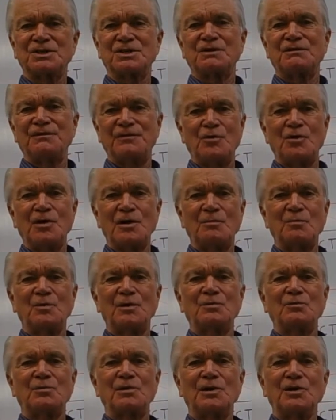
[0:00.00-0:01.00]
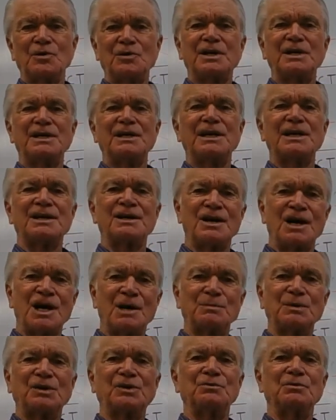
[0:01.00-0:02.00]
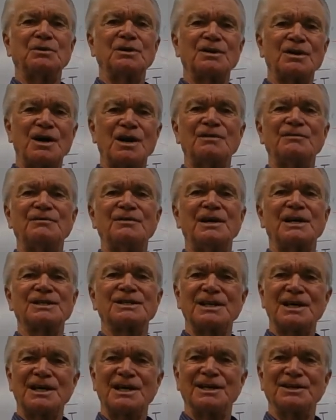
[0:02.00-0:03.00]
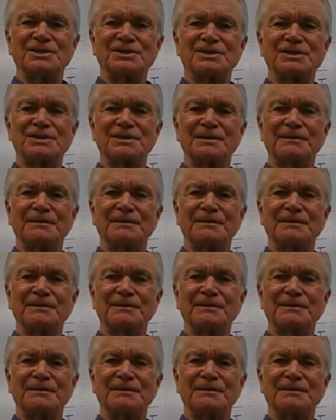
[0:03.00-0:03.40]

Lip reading: are formed when we're looking at an object through a convex lens.